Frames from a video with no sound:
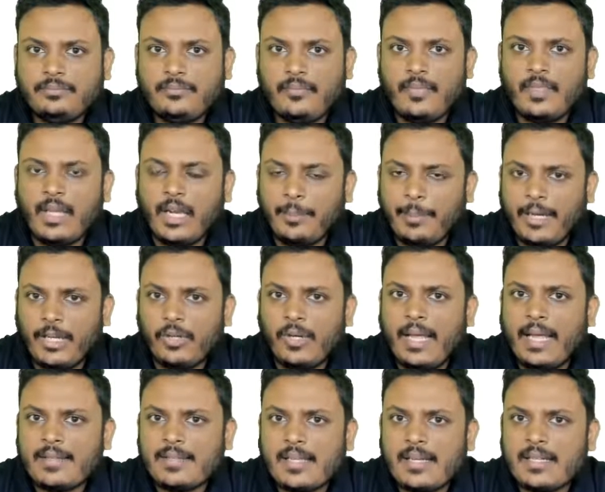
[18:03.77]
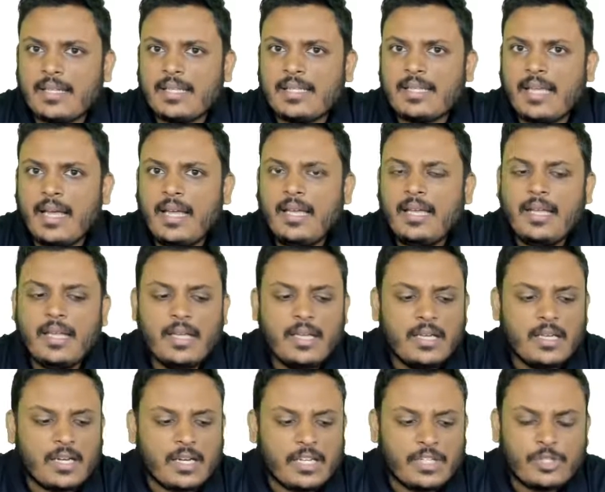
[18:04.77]
That particular asset is a
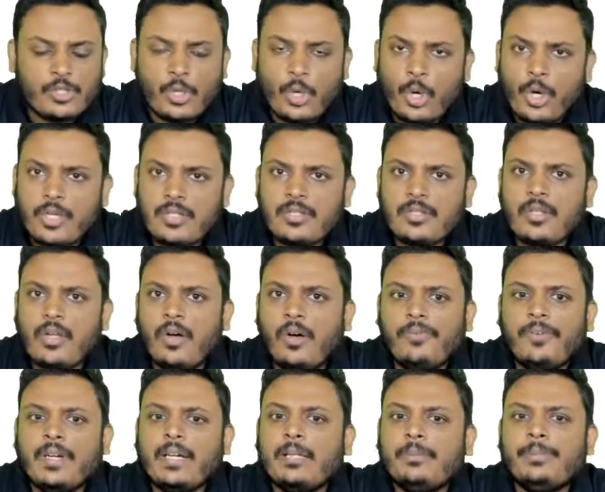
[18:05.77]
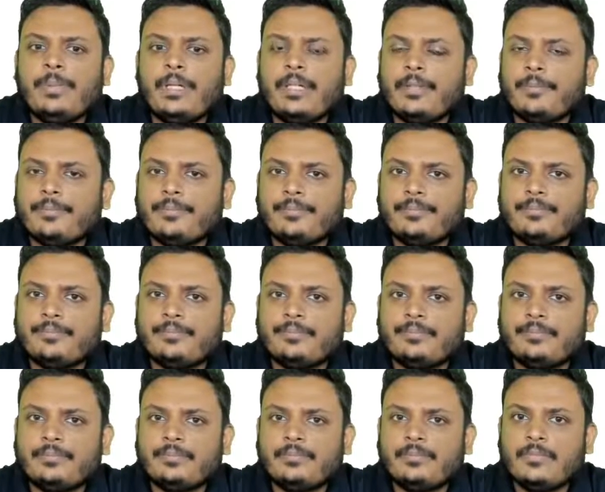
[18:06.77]
resource of a company.
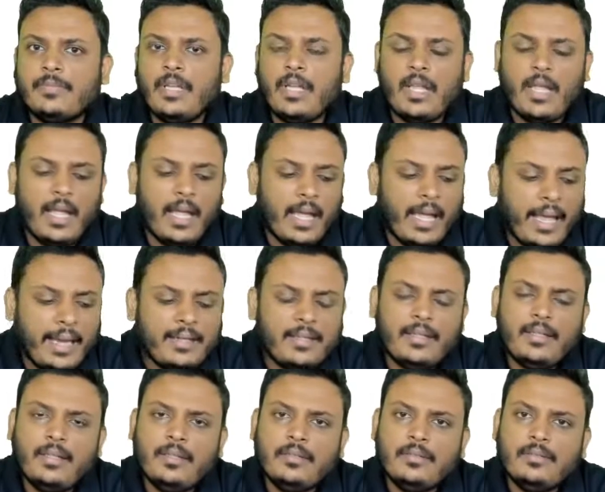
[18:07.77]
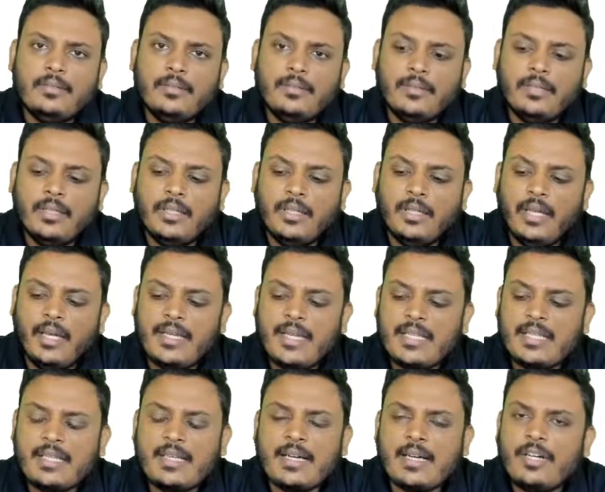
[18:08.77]
And it
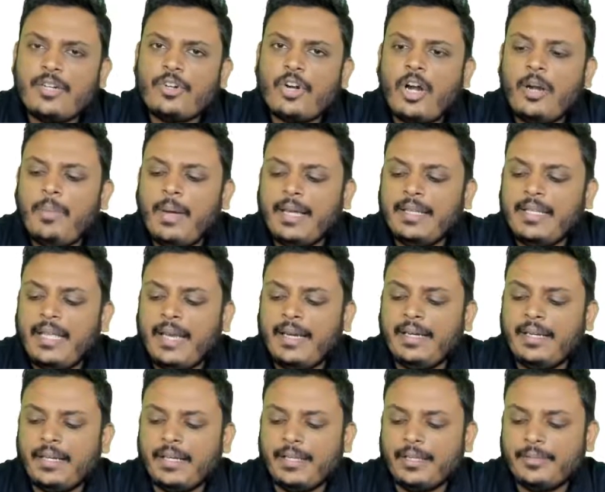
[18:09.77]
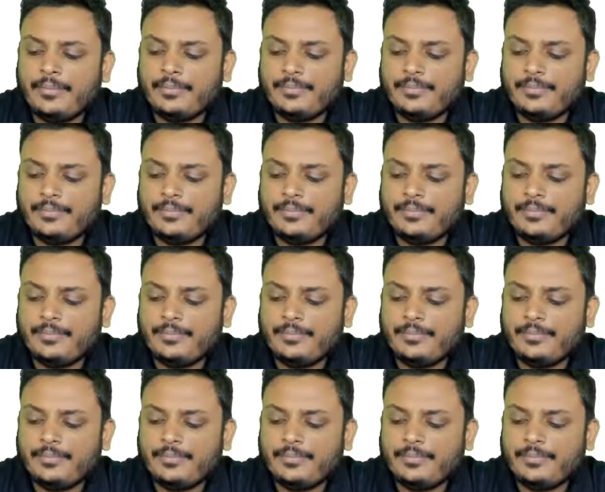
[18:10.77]
is controlled by the entity.